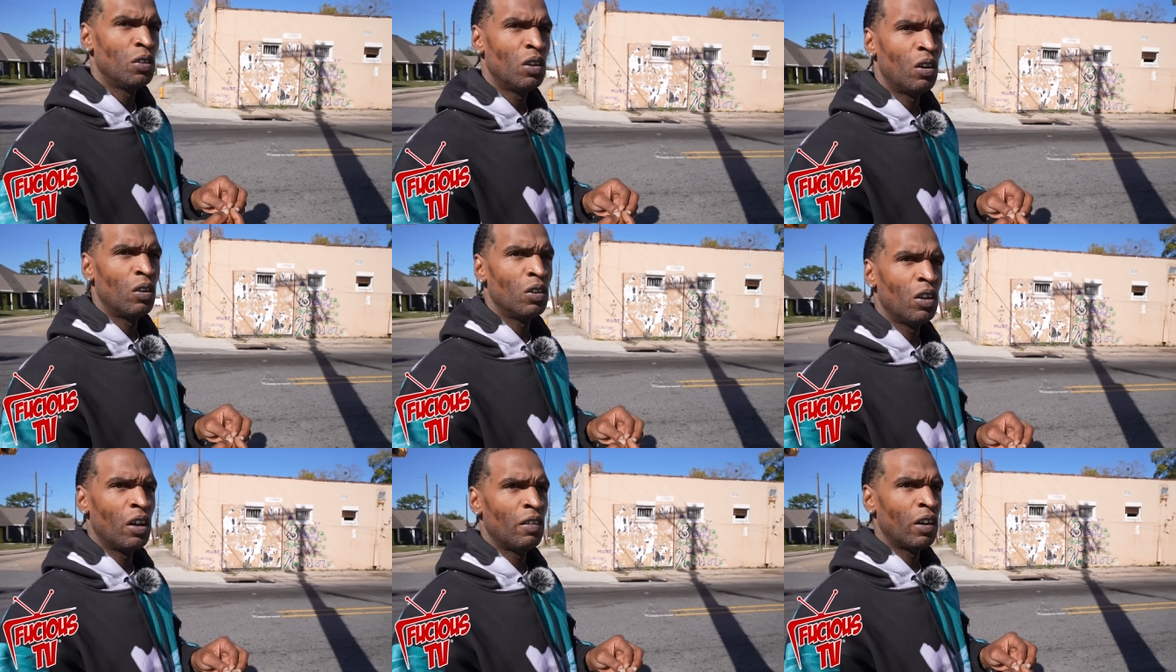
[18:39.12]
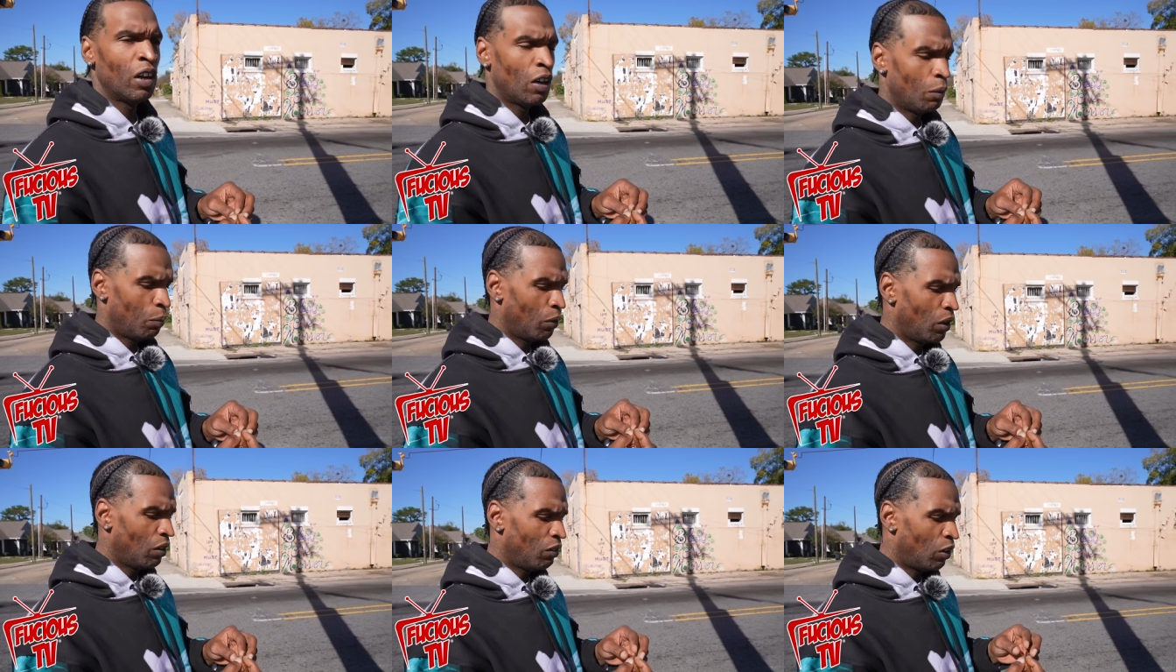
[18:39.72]
You know, you ever heard of
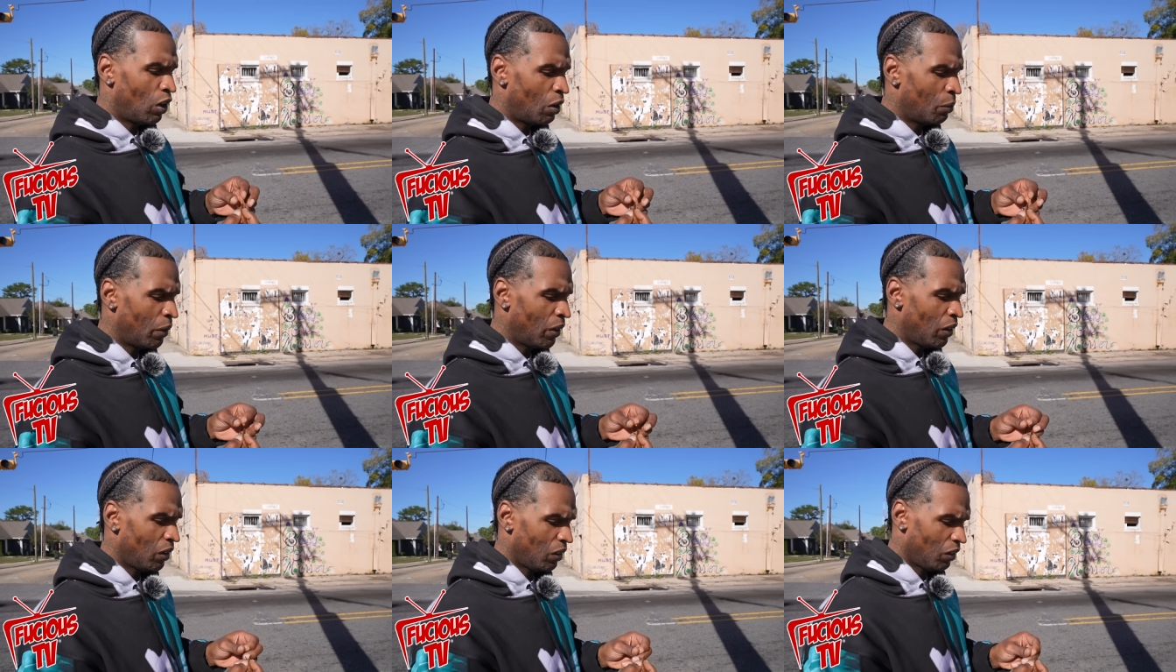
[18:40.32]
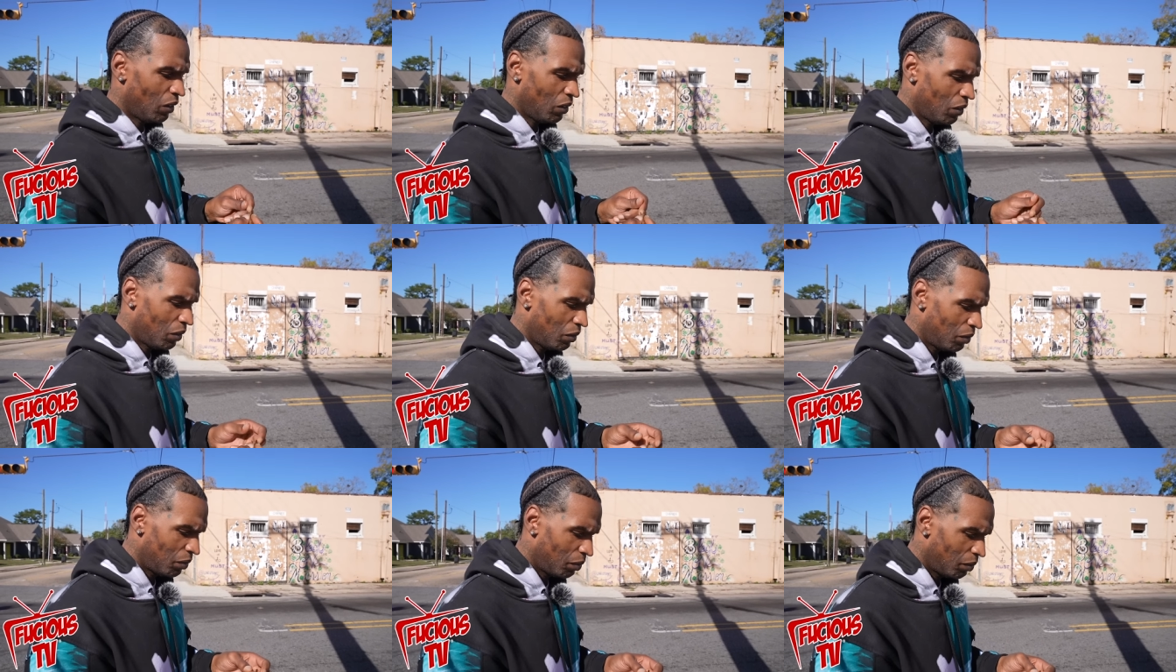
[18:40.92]
Boulevard man?
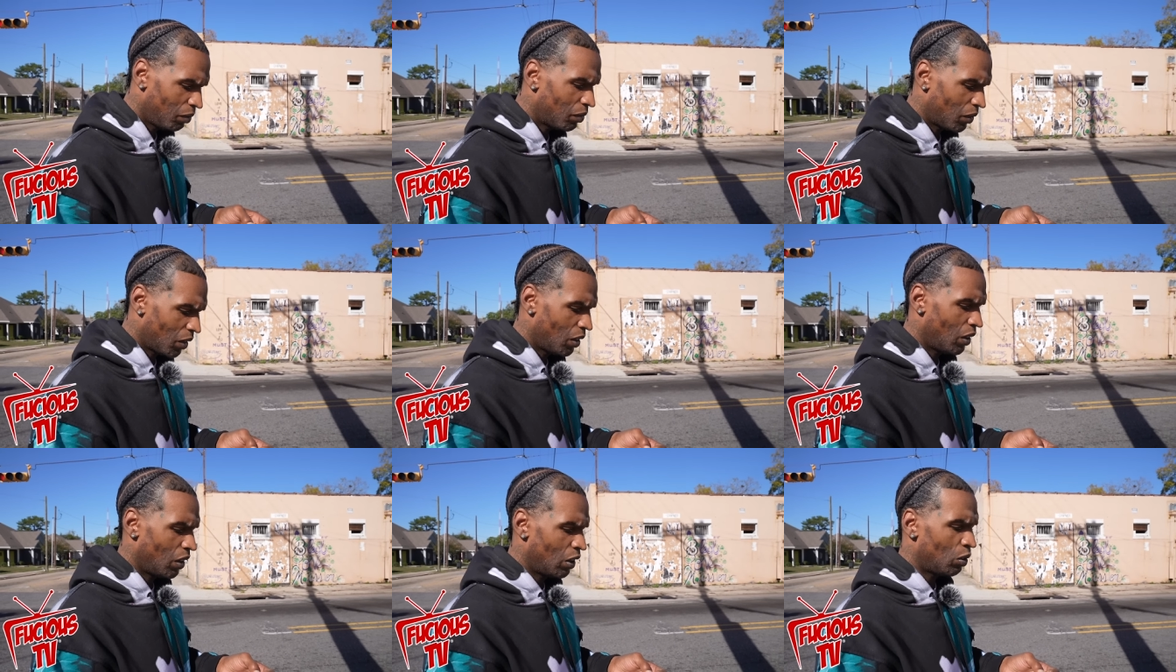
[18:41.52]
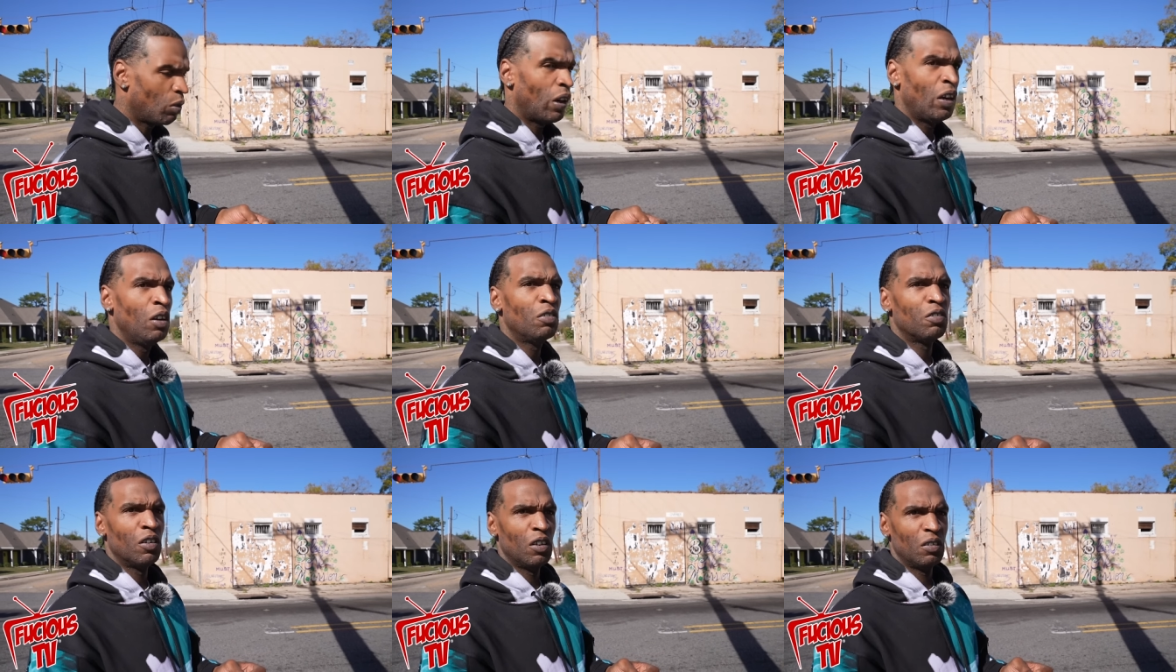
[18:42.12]
Yeah. Yeah, this is where he
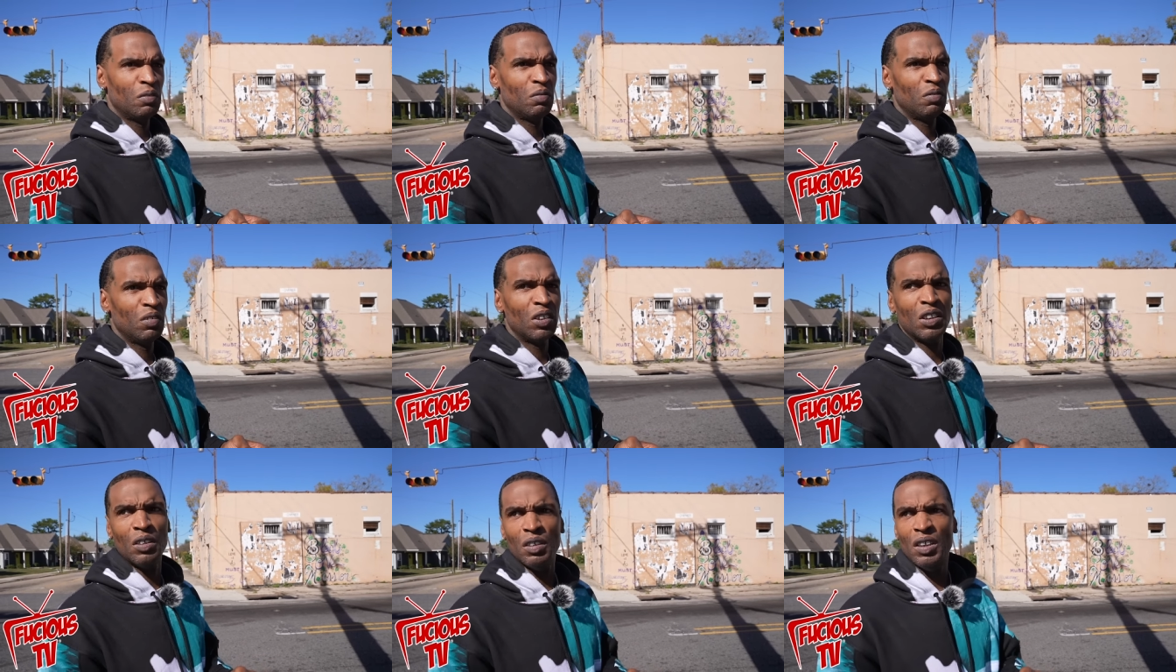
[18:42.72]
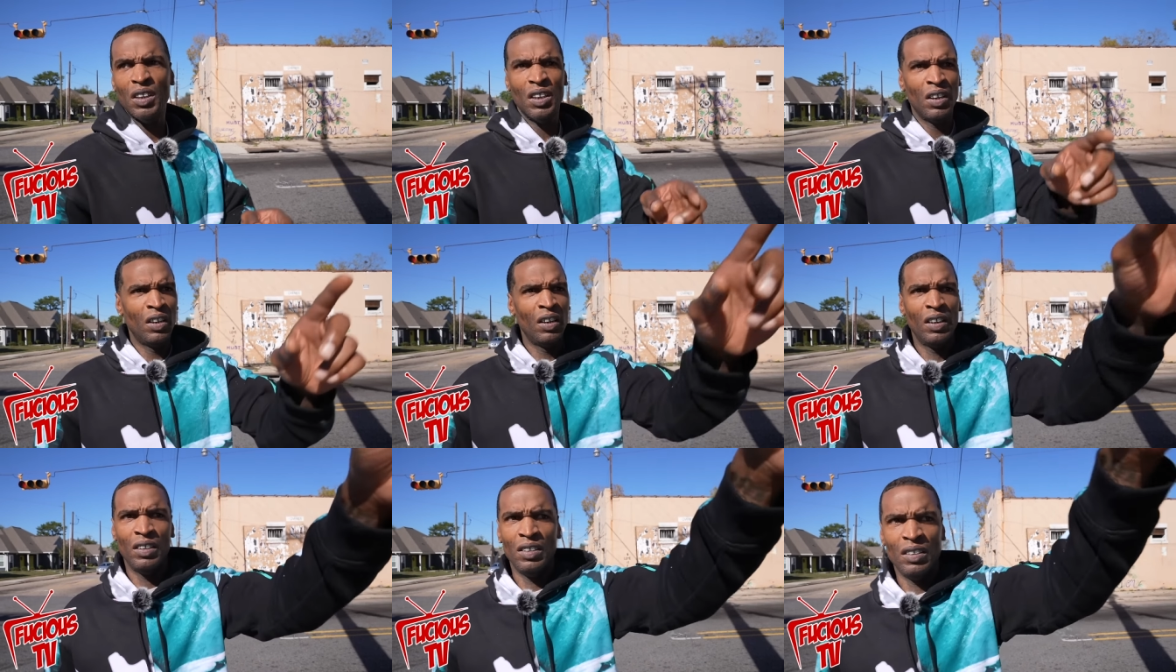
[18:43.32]
from. This Boulevard
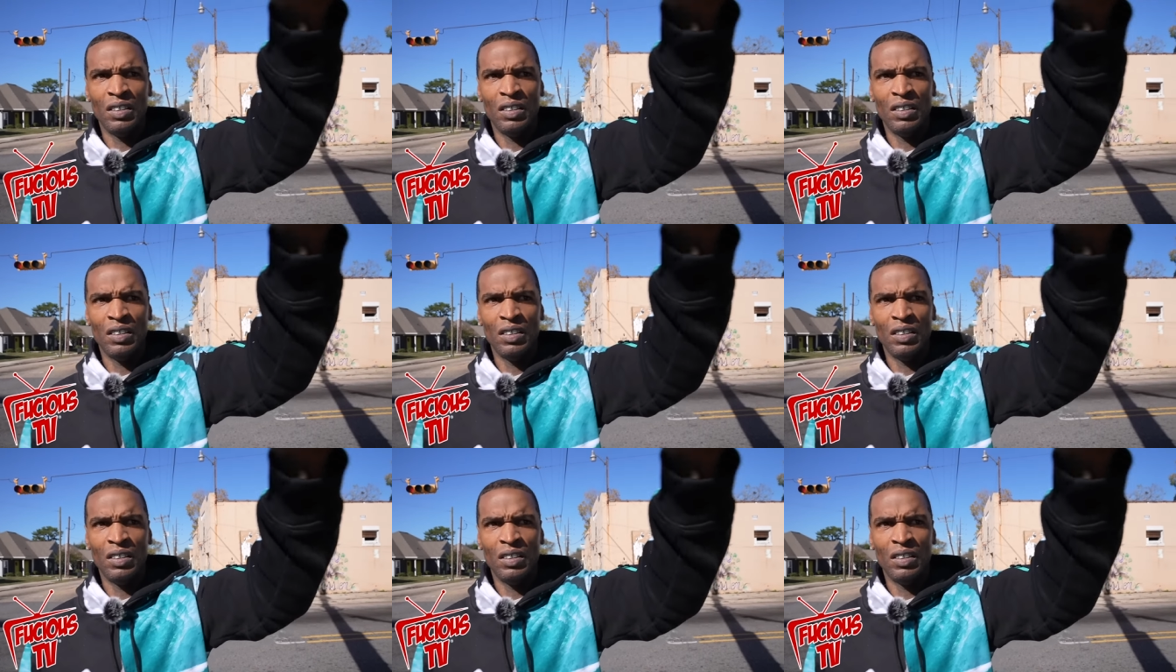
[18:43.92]
the, Quick